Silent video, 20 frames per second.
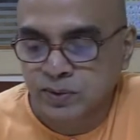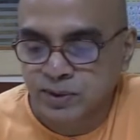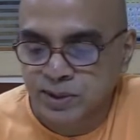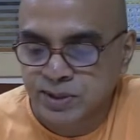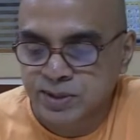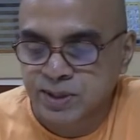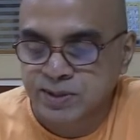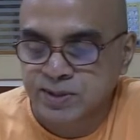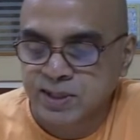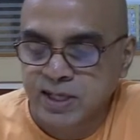
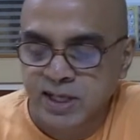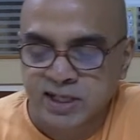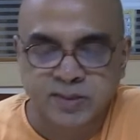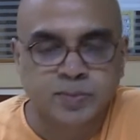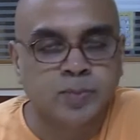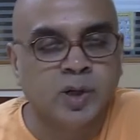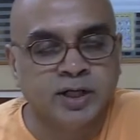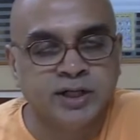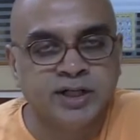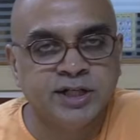This is the
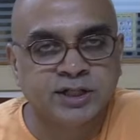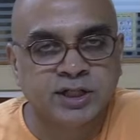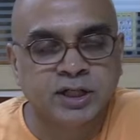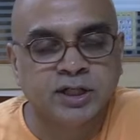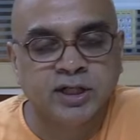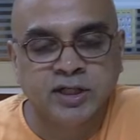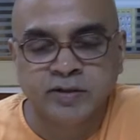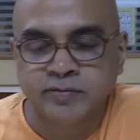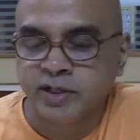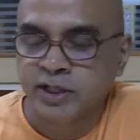explanation
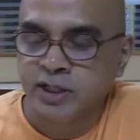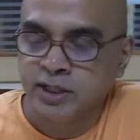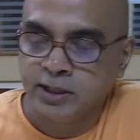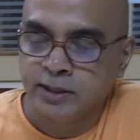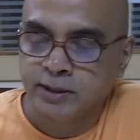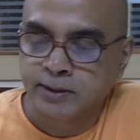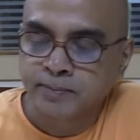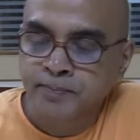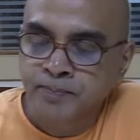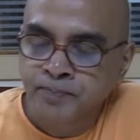given
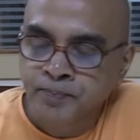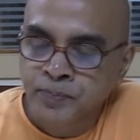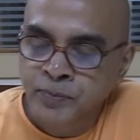here.